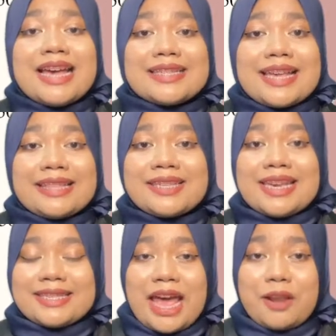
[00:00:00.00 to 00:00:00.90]

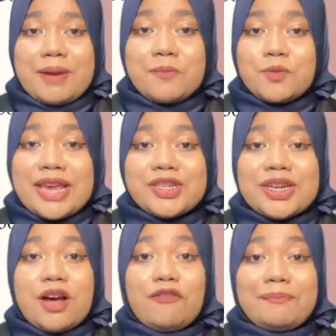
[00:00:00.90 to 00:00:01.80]
synthesis and
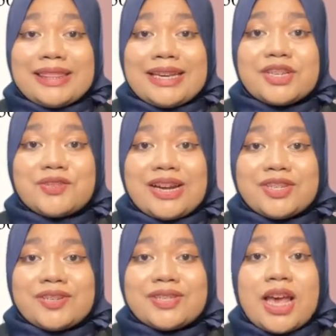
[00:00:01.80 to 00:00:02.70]
manipulation of particle
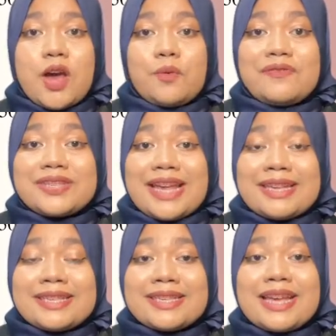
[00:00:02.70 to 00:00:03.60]
structures with
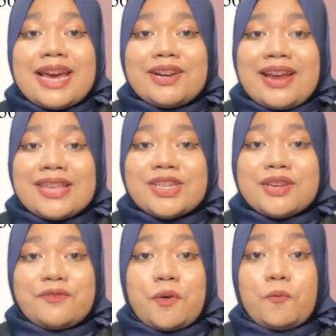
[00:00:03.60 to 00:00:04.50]
sizes
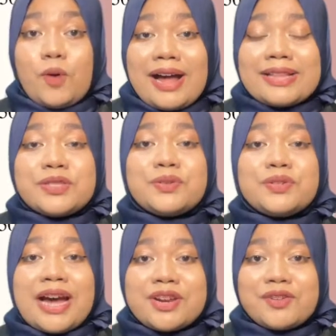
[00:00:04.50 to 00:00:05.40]
ranging from 1 to
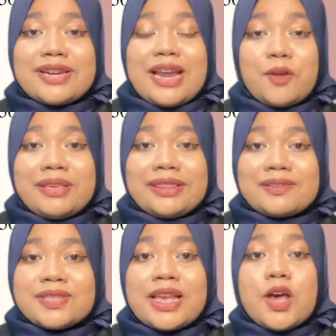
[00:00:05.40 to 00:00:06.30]
100
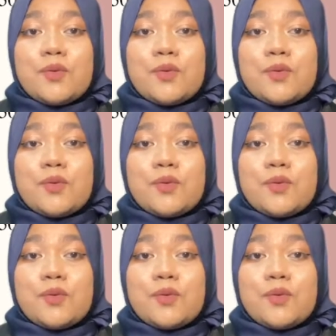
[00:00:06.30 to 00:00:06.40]
nanometers,